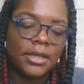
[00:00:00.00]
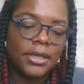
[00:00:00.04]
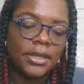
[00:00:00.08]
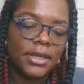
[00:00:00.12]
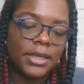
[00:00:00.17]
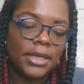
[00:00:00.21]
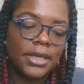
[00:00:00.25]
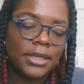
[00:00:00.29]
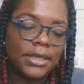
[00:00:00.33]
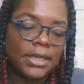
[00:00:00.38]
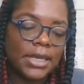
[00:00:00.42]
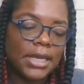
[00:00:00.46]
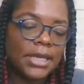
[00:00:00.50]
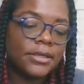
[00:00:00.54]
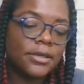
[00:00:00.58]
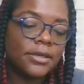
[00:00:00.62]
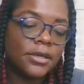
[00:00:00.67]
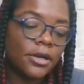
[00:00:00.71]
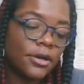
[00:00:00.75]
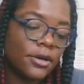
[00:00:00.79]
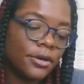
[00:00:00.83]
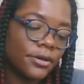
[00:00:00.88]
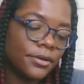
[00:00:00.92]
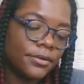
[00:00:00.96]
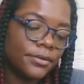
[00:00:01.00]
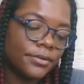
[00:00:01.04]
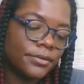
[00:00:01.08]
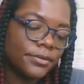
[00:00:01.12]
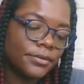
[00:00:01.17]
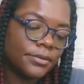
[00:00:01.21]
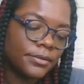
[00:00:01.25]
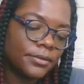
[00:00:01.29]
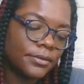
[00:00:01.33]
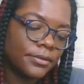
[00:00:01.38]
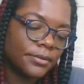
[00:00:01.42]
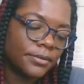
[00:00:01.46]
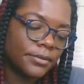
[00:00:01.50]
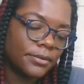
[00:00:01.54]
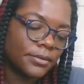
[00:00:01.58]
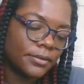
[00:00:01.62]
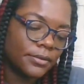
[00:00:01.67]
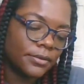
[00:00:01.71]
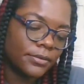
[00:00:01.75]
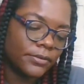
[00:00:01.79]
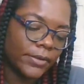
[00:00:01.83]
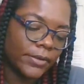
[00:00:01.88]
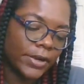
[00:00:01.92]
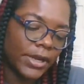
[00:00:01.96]
And they know,
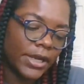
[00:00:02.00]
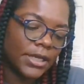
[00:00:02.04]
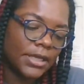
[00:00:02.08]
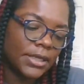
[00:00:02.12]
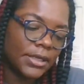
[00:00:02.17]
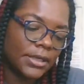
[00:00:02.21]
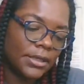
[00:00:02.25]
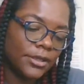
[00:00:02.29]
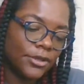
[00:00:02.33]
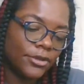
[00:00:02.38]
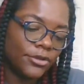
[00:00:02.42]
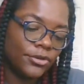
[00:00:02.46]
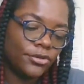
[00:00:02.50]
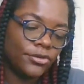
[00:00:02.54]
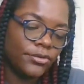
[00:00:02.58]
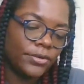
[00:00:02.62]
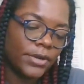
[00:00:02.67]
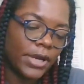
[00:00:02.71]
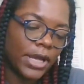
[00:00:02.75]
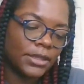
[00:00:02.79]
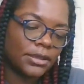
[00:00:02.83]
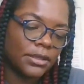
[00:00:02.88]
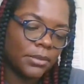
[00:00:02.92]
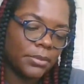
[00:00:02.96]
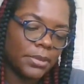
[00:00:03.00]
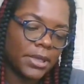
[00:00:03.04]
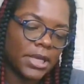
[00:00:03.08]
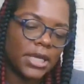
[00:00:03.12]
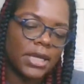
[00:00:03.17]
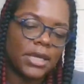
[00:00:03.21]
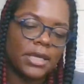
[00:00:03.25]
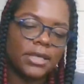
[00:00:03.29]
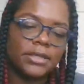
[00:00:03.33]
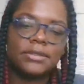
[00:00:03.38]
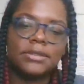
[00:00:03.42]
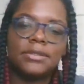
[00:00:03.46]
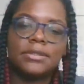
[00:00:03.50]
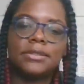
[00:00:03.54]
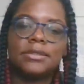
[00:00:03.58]
right, you got the best.